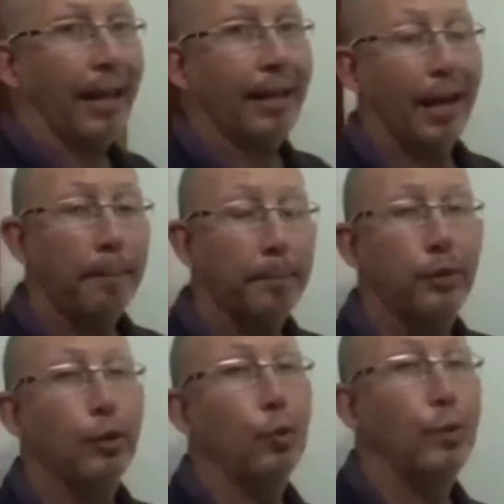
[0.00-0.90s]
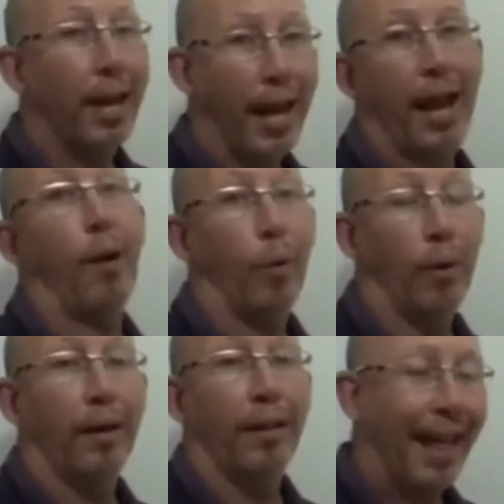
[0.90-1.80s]
up to now
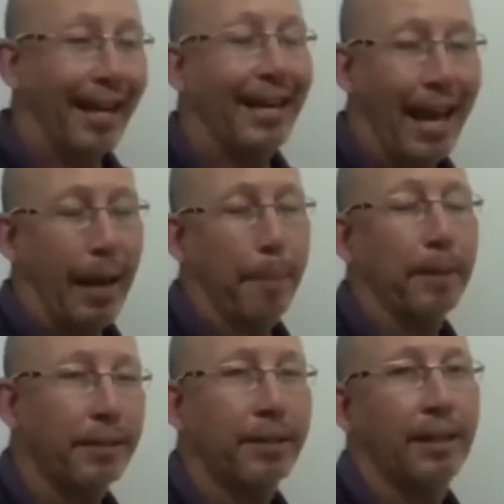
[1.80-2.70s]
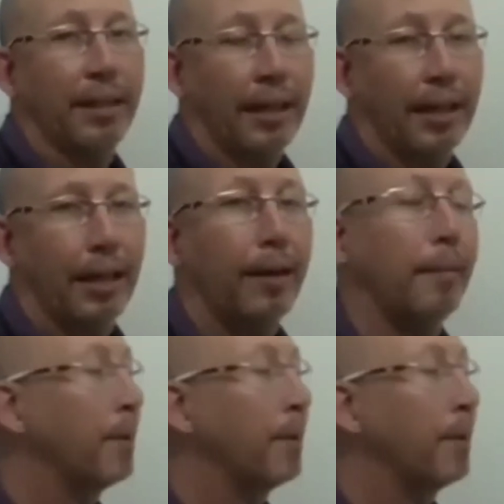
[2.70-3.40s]
that it happened, a